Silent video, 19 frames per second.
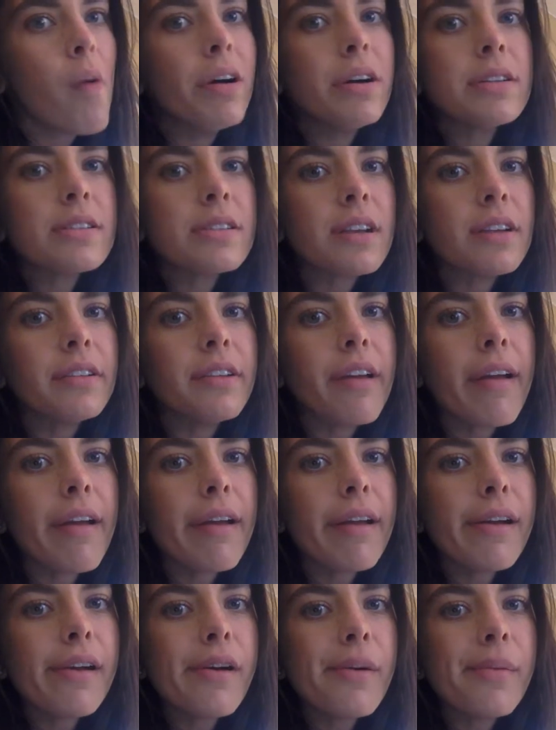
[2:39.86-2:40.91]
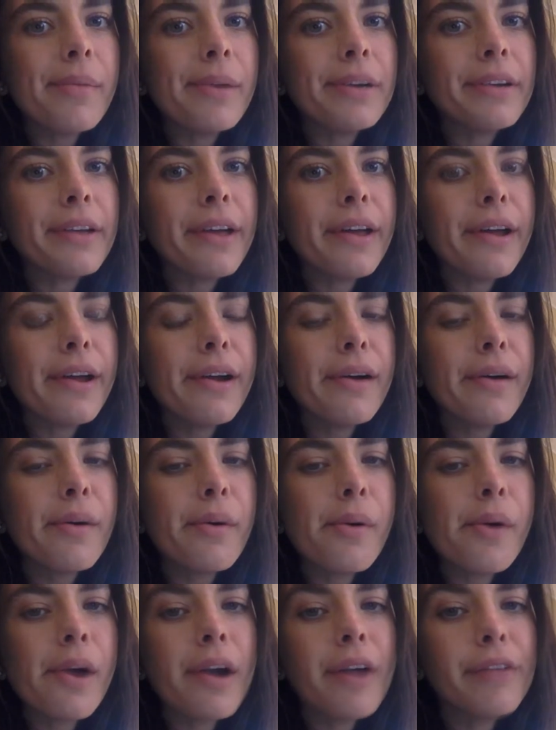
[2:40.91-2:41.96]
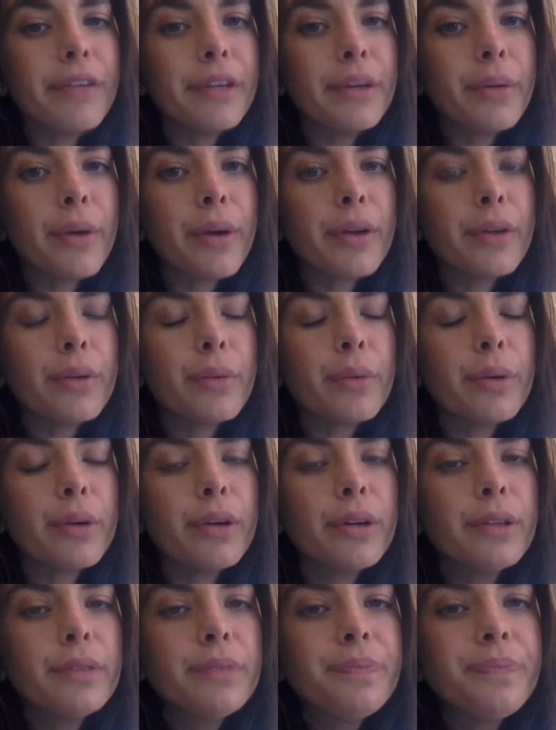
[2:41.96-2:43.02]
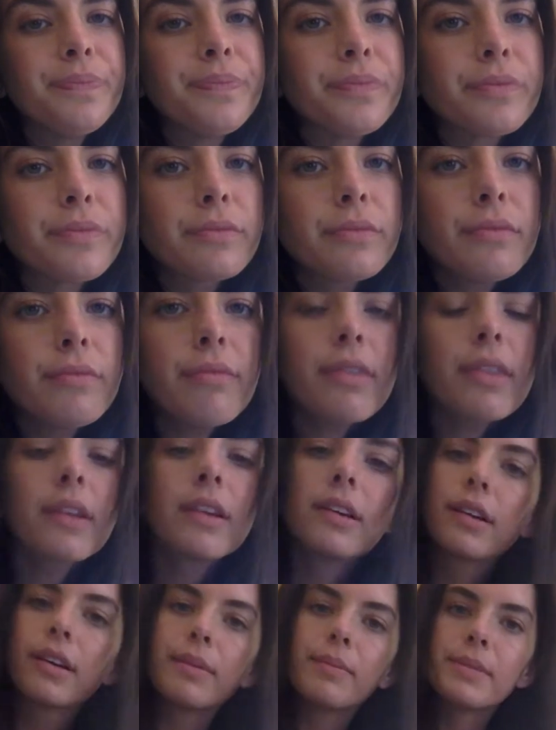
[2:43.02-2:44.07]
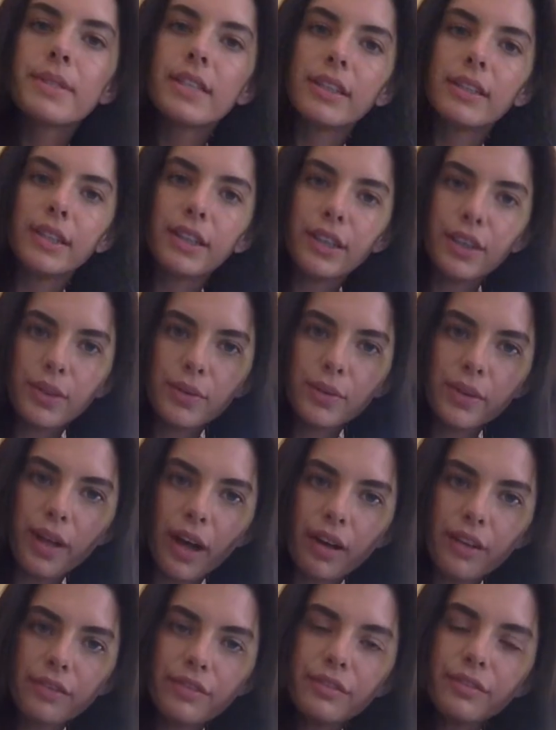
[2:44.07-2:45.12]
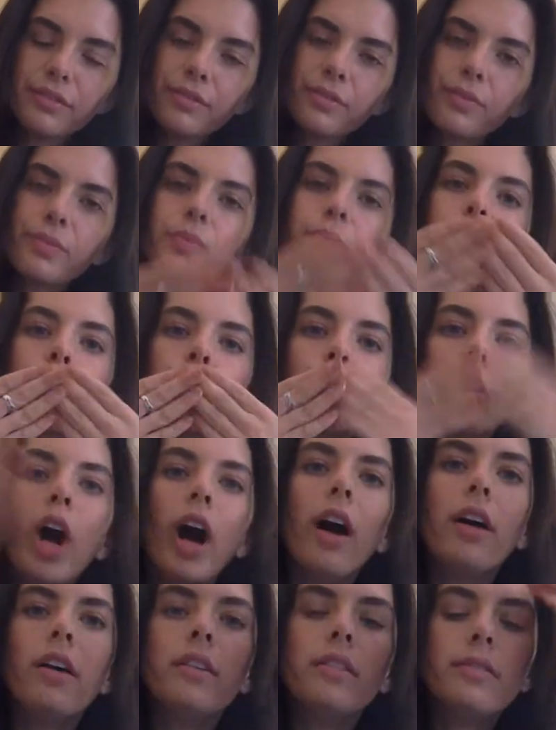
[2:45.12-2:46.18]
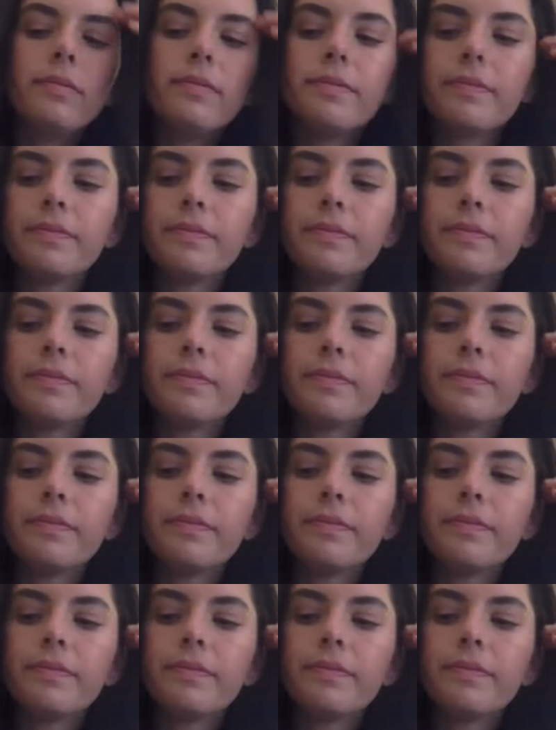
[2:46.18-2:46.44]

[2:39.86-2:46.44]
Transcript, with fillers: Sunday, Monday, wherever you are in the world. I'm sending you love. Mwah!